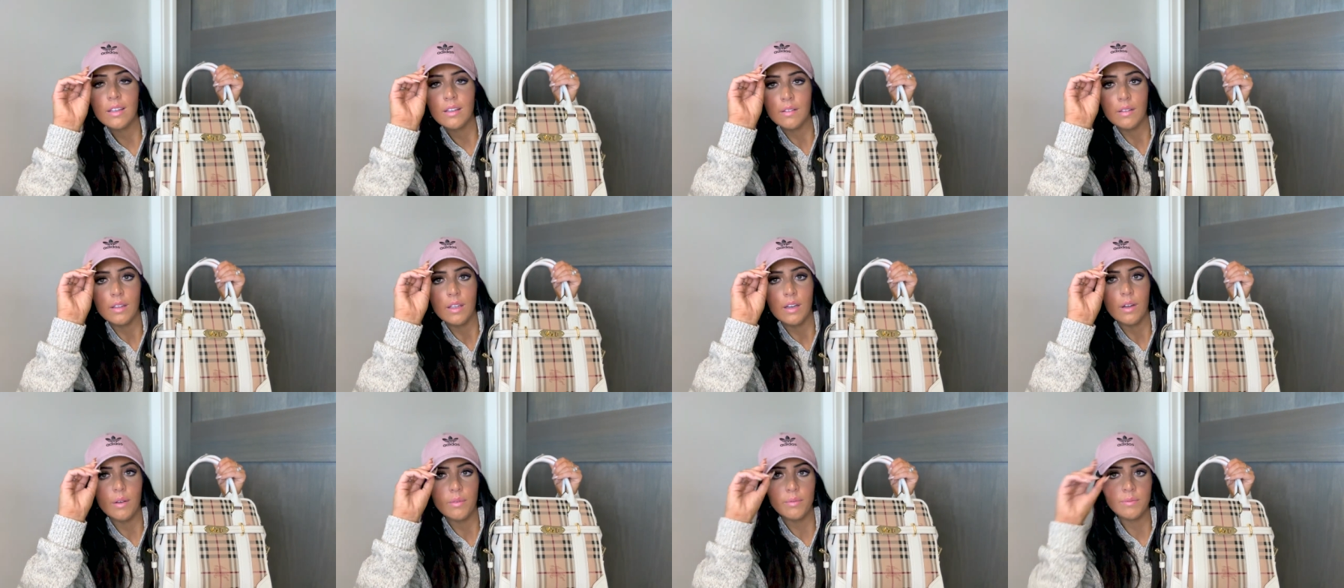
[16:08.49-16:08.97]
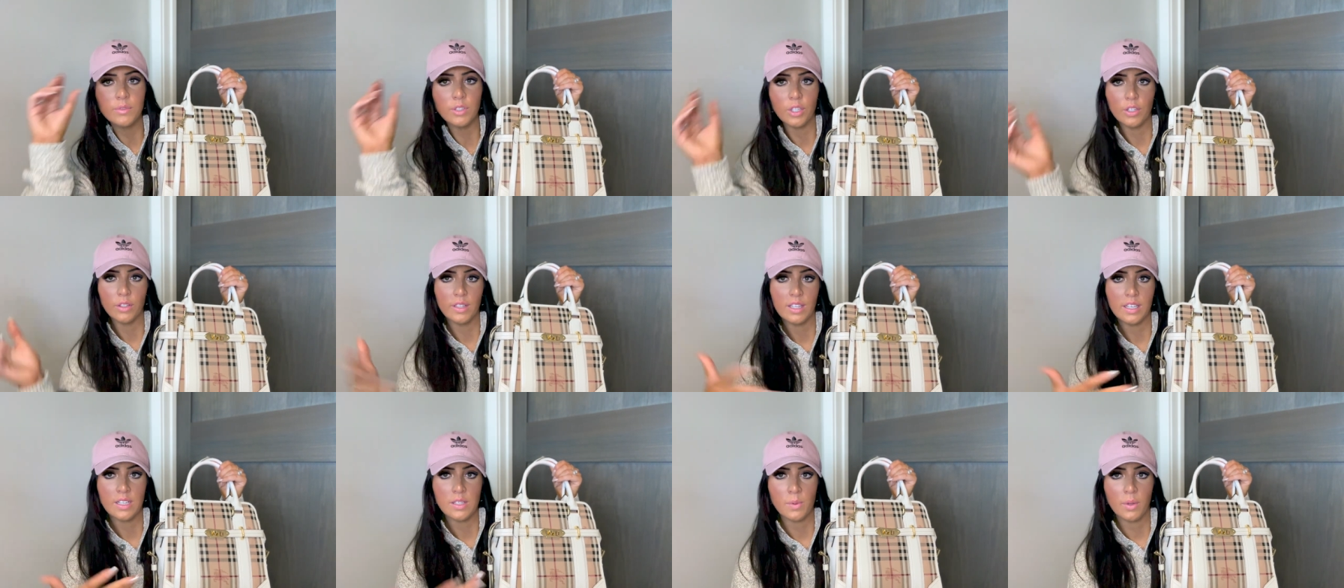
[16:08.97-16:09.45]
you know,
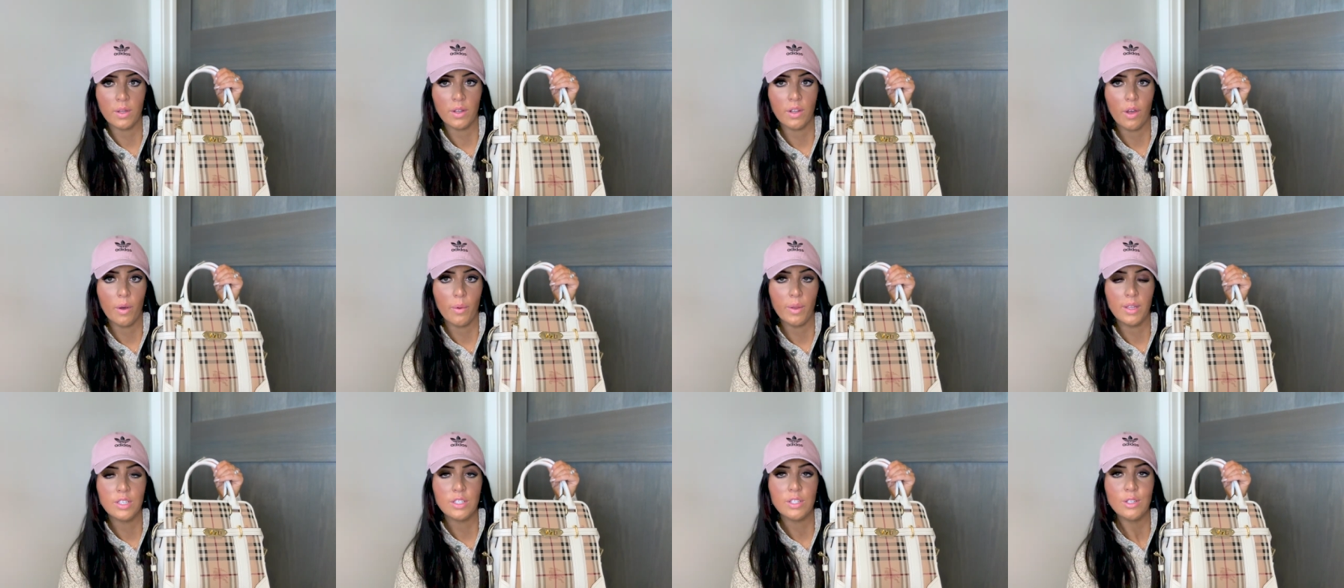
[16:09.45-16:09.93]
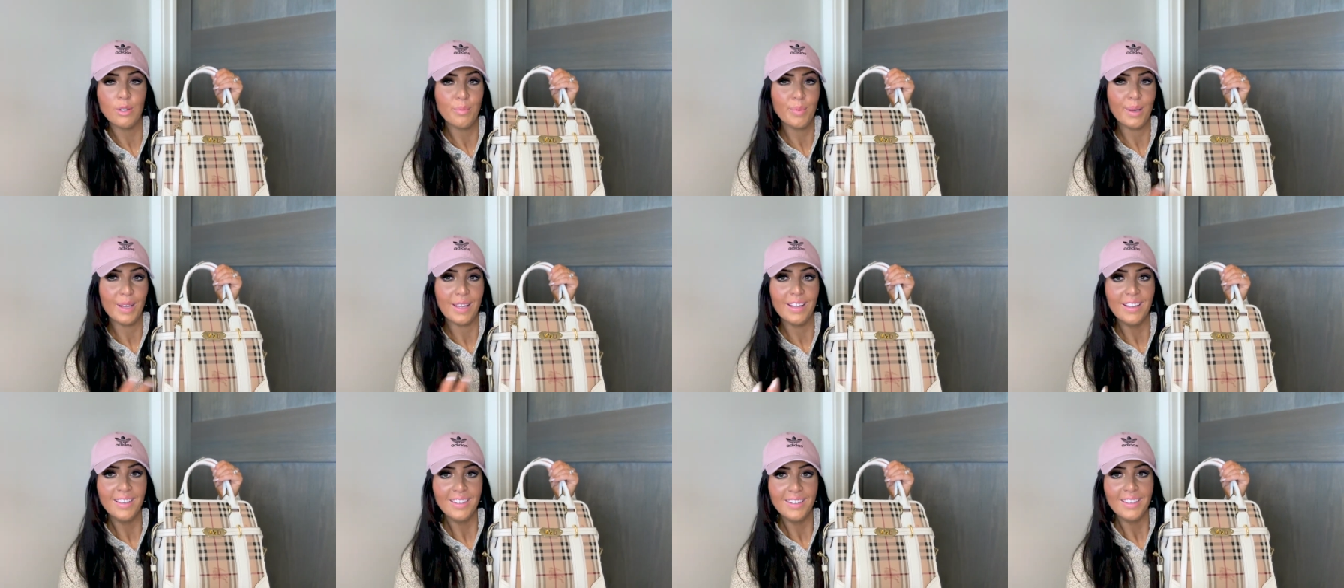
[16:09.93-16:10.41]
certain things we're going to,
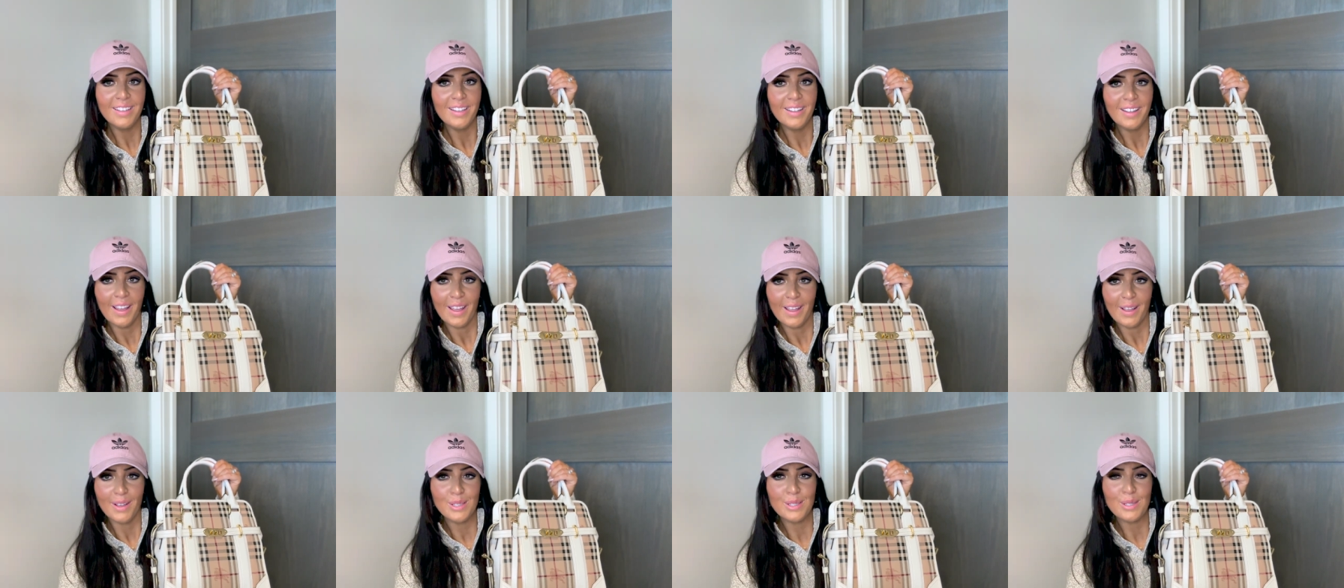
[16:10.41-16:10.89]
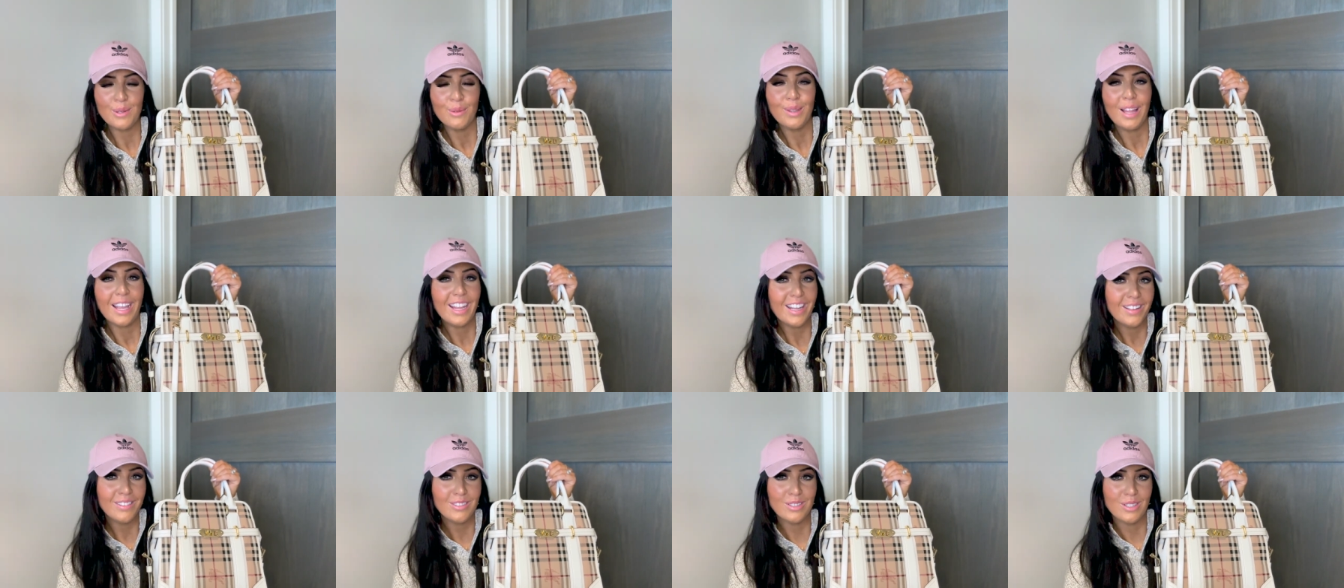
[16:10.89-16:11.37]
but I also
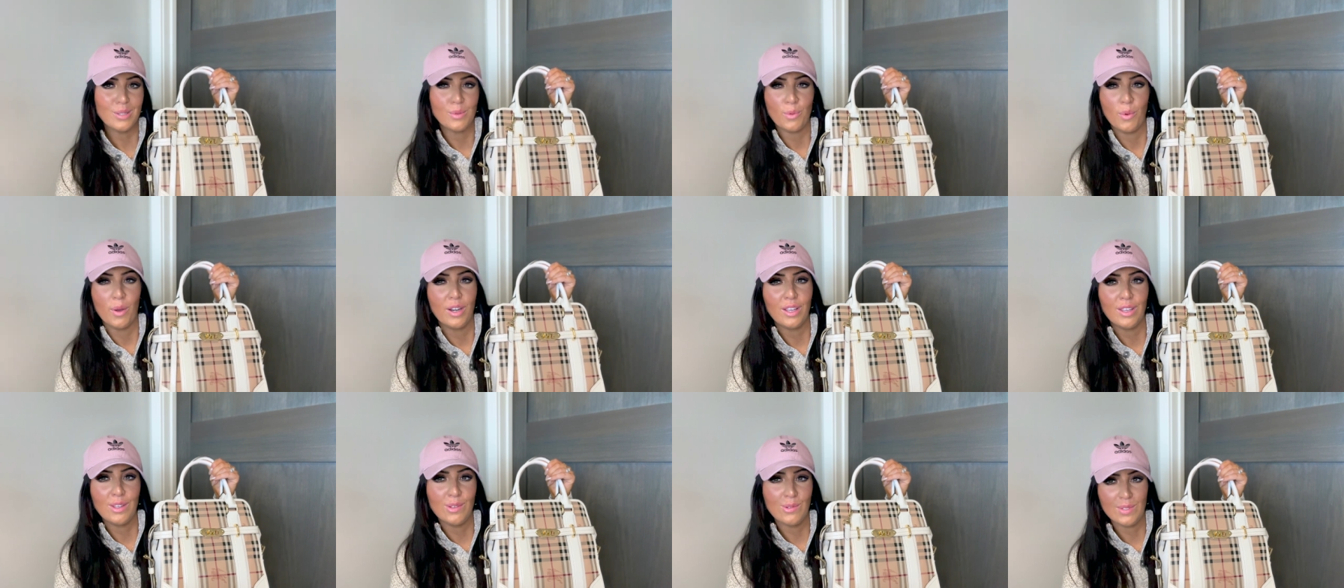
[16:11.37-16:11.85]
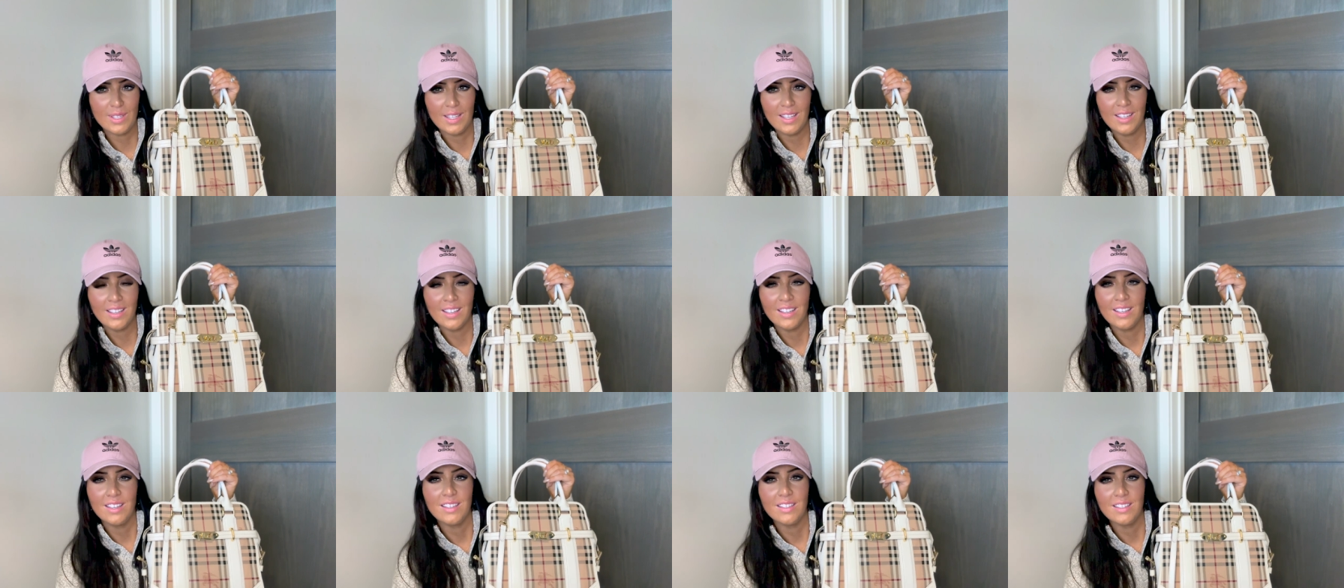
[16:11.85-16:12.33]
like just want to use
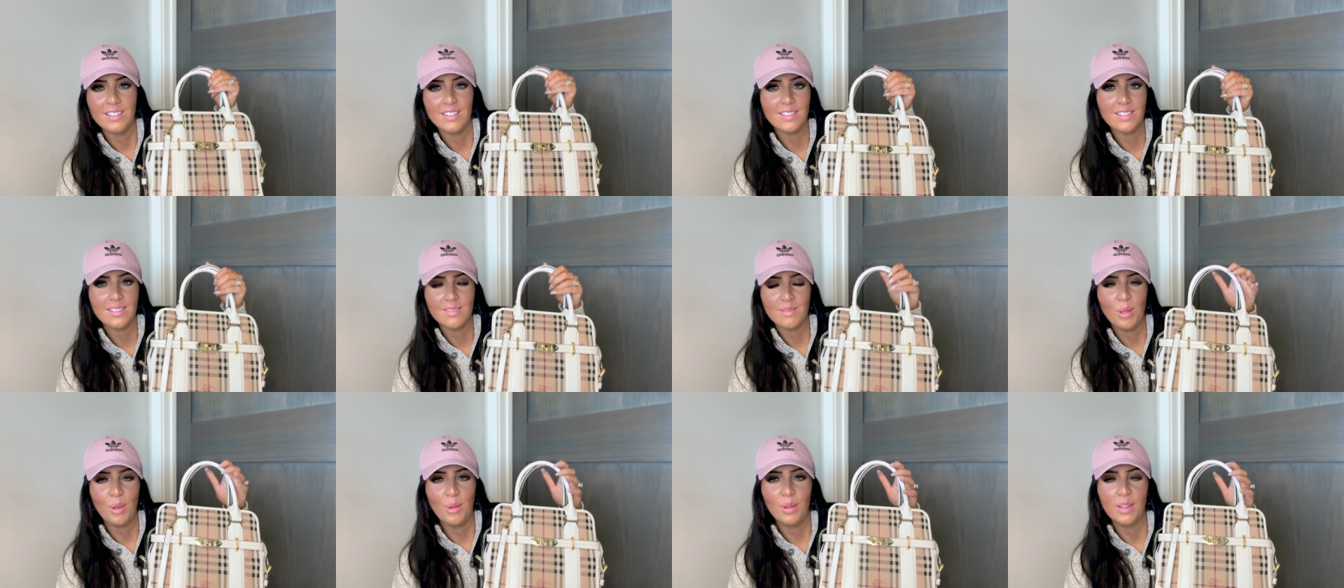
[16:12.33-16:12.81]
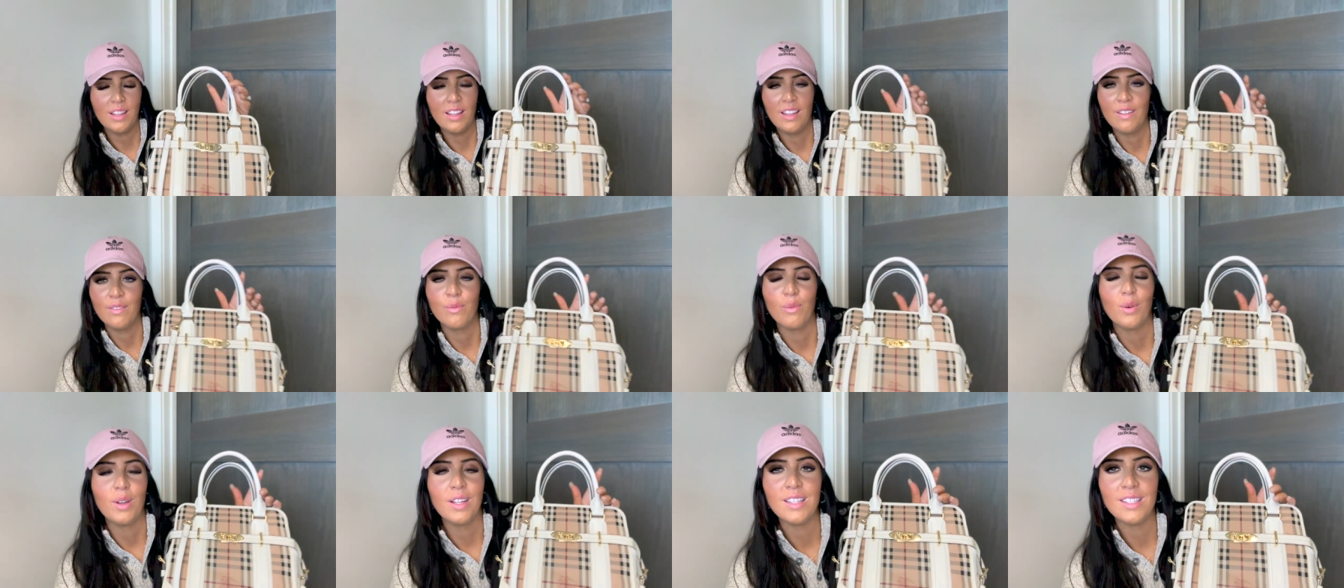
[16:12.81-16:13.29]
it because you only
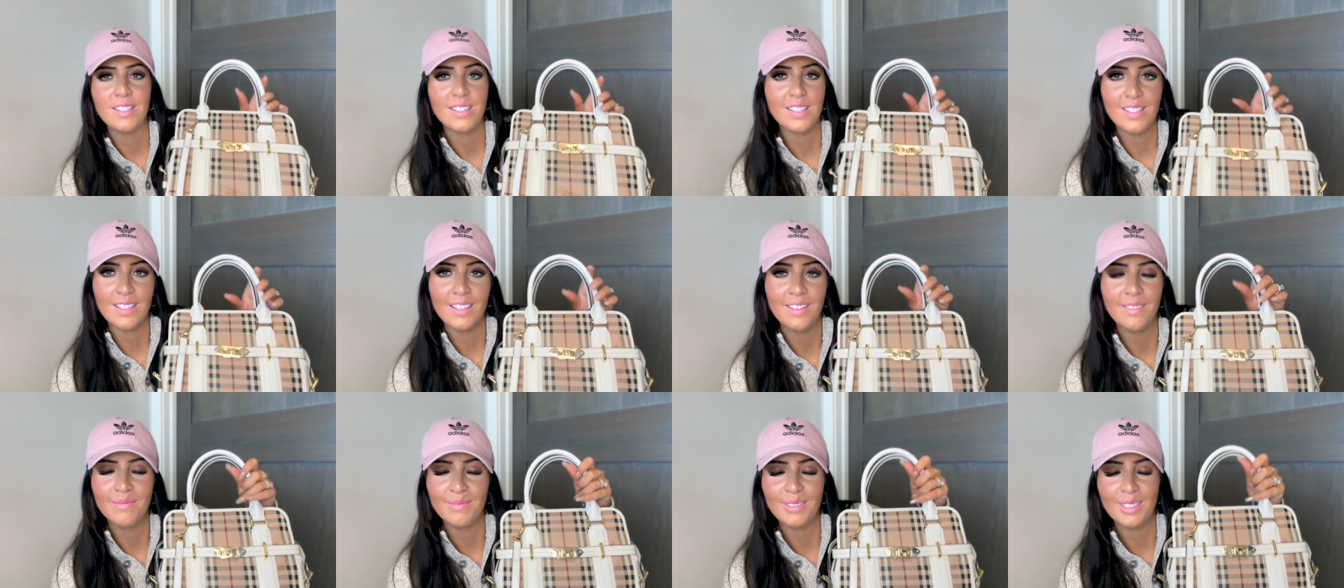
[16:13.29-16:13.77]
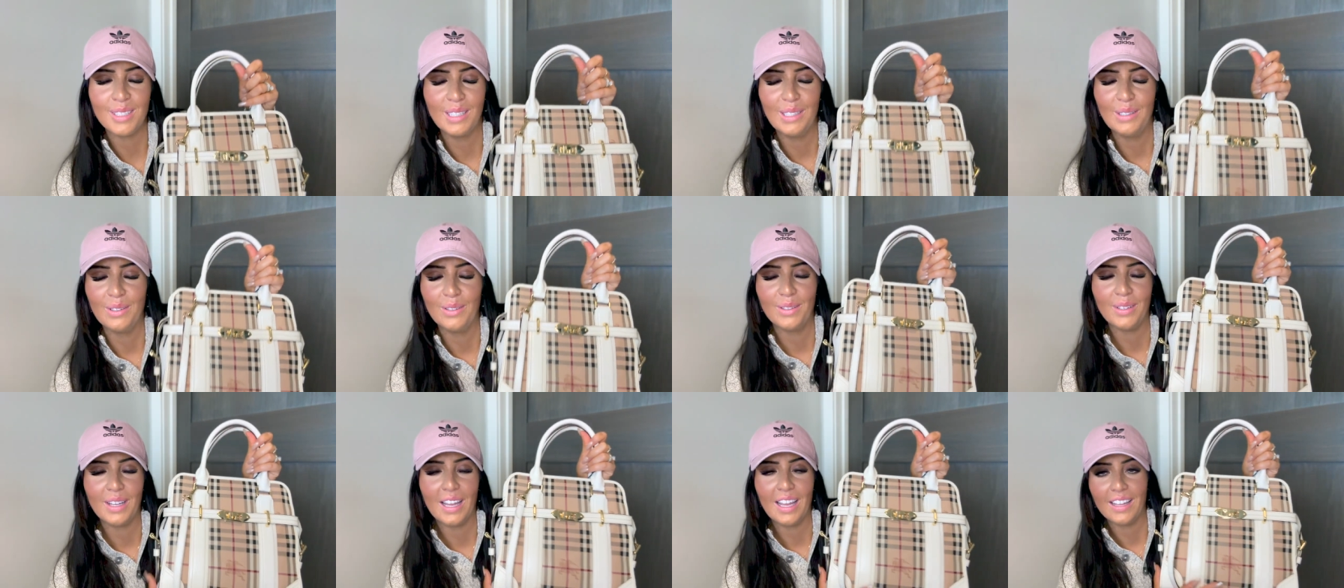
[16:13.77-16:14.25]
live once.
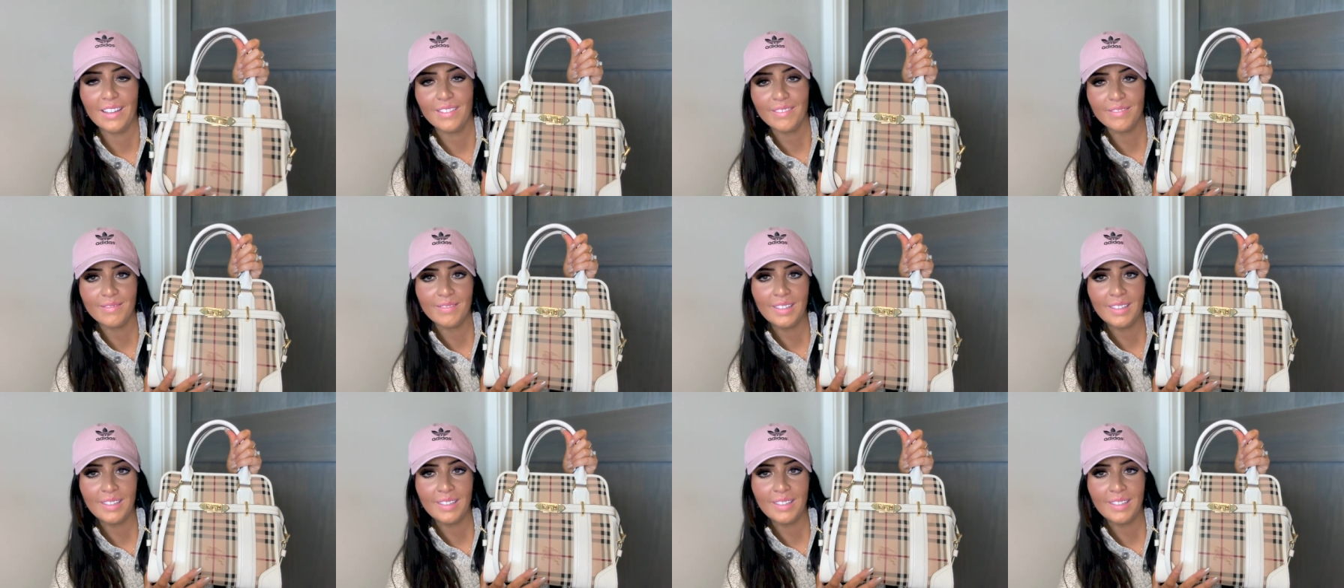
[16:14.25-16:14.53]
So I